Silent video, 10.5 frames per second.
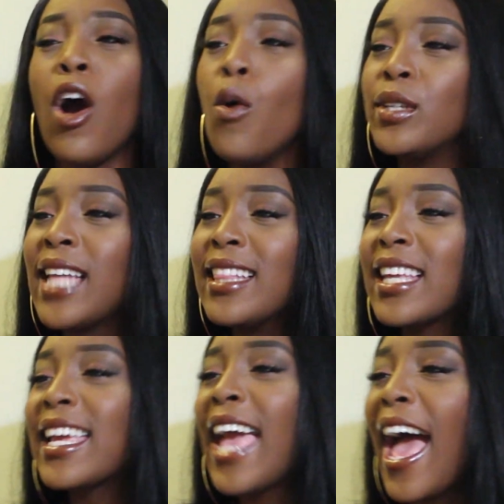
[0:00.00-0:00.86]
oh, is
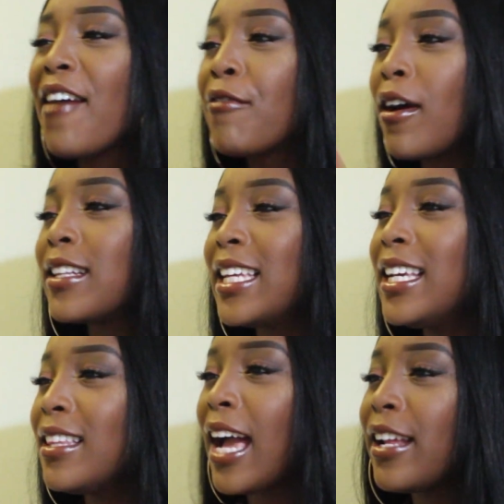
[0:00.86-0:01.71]
that the Kat Von
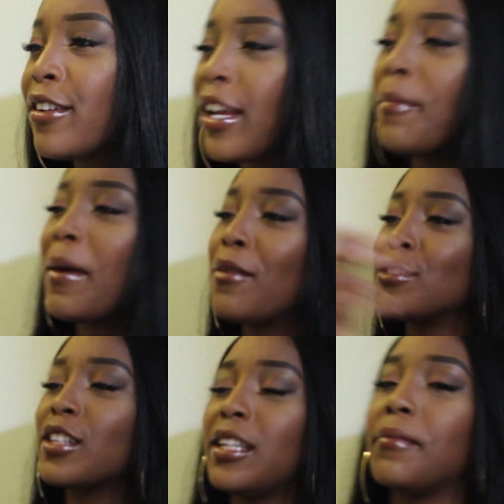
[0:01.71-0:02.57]
D liner? Yep, I
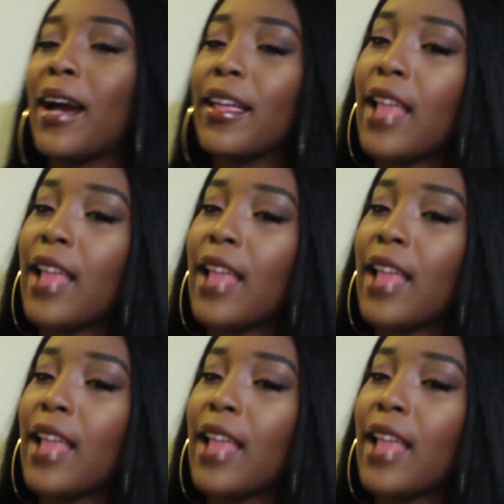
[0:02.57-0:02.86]
was looking to buy